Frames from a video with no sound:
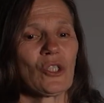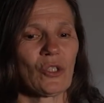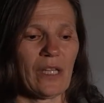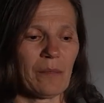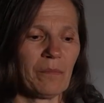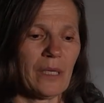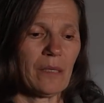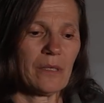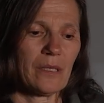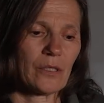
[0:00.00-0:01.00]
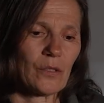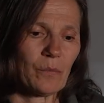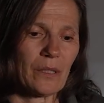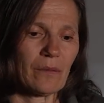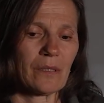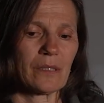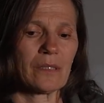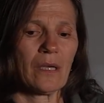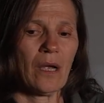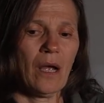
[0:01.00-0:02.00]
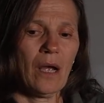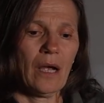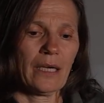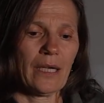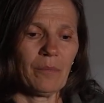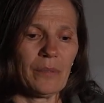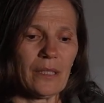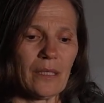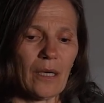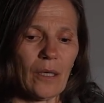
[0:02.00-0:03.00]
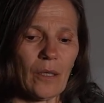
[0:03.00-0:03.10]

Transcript: so that maybe the experience can be